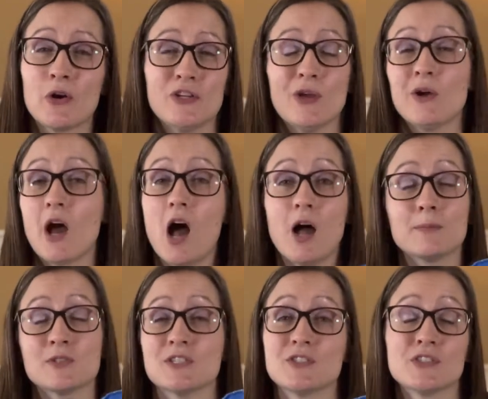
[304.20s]
yoga
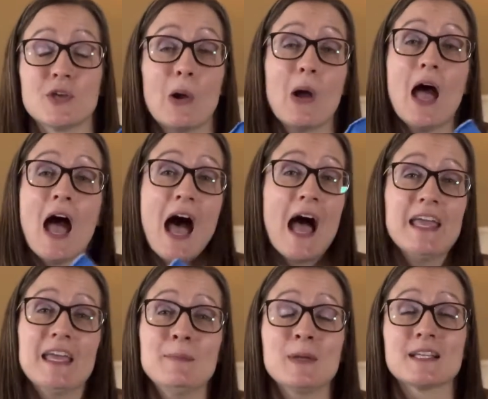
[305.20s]
options. So I
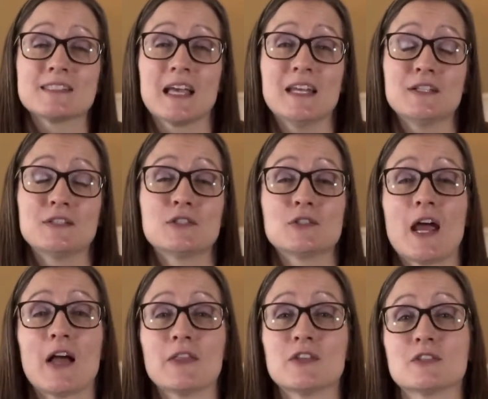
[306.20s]
am excited to try
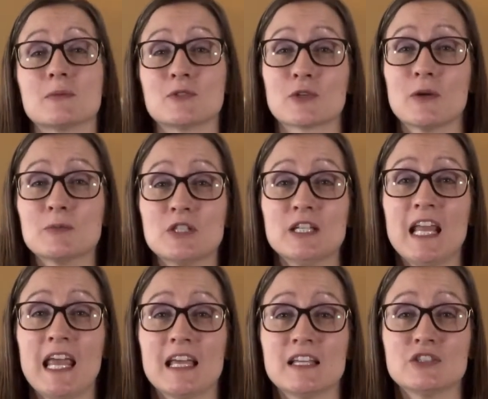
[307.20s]
out the subscription
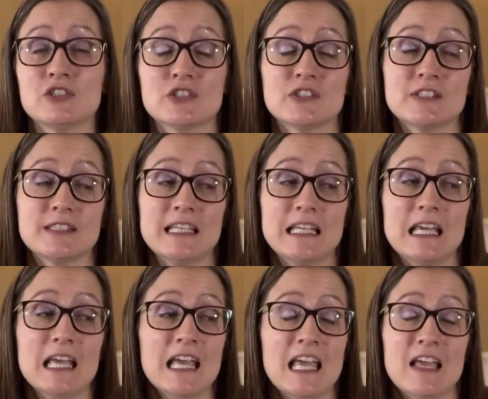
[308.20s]
and just see
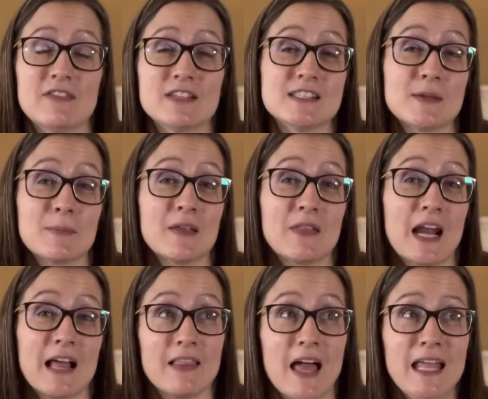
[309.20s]
if it's something that I
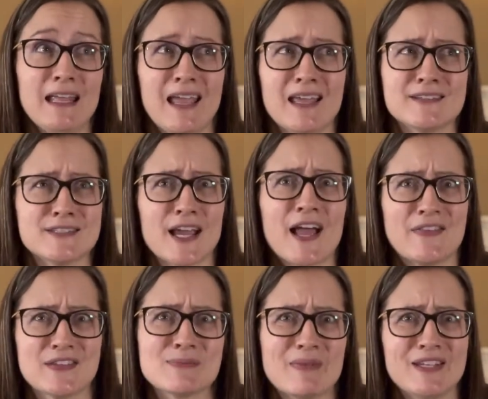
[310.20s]
like and check out
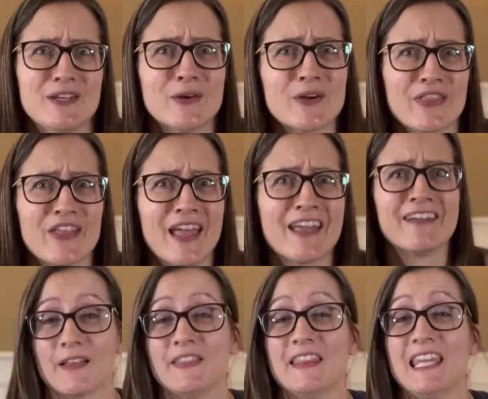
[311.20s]
this bed yoga thing.
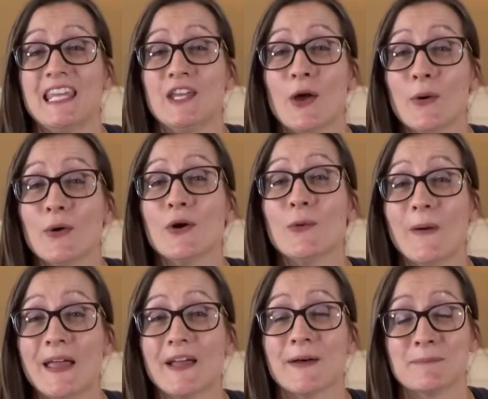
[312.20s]
The Yoga
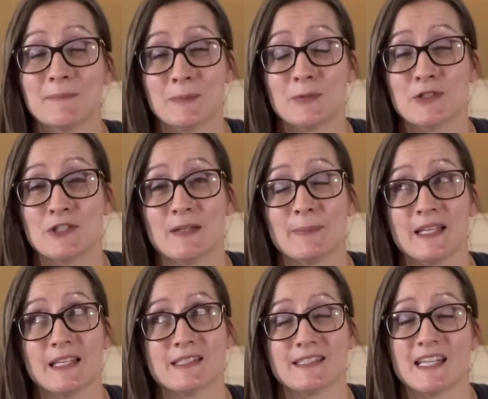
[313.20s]
Wake Up membership
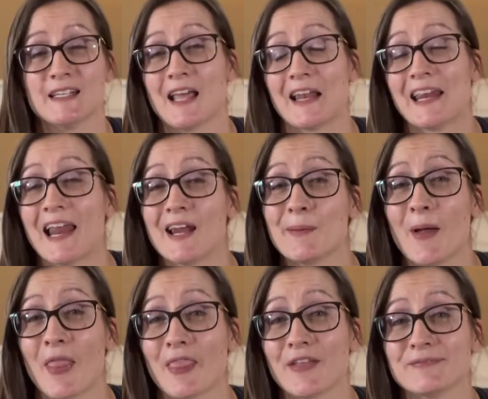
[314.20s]
is $10.99 a month,
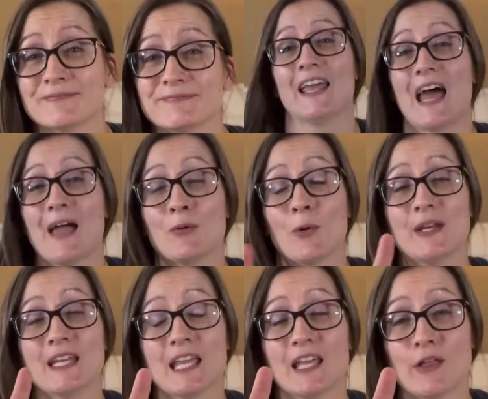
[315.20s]
and I'm going
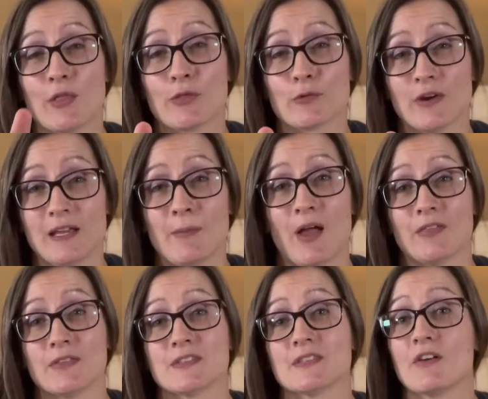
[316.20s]
to get 3
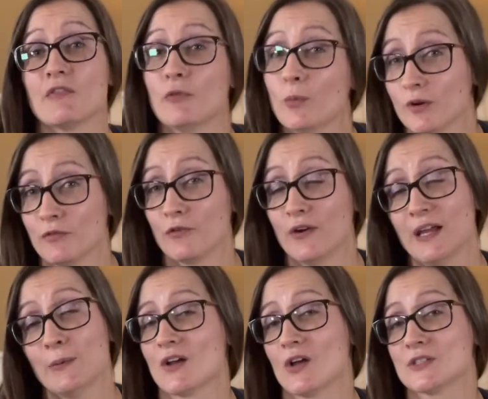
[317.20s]
months for free.
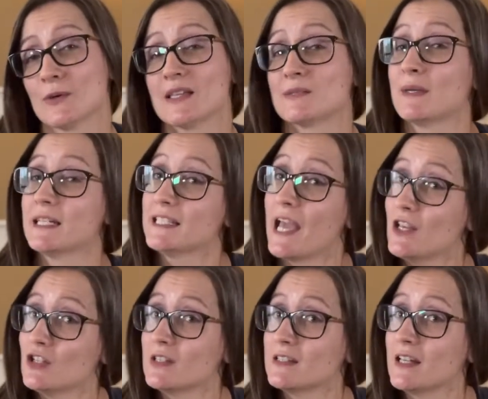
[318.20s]
It also has
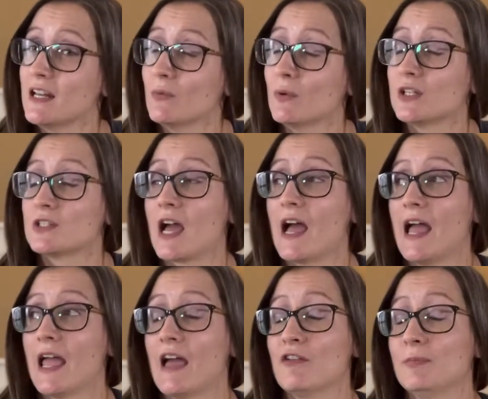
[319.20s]
meditations in it, which
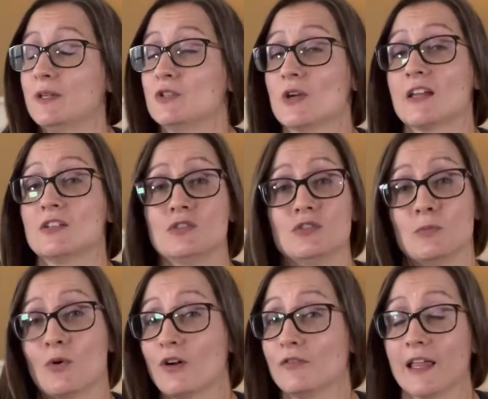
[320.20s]
I have been trying to do
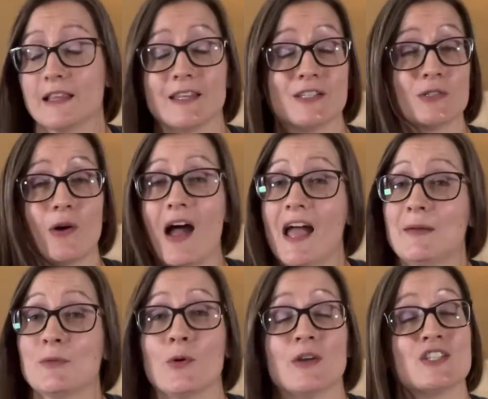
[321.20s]
more of lately, so I am
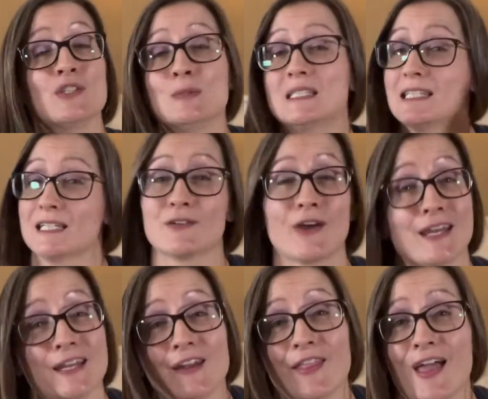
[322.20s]
going to dig right
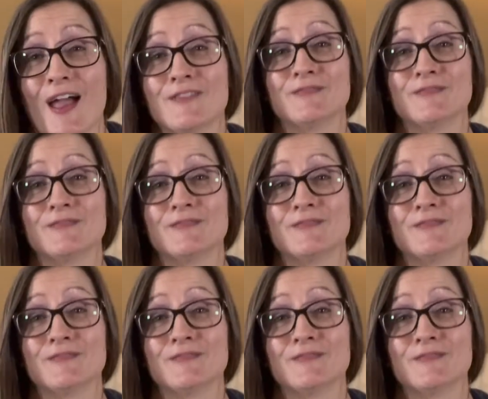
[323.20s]
into that.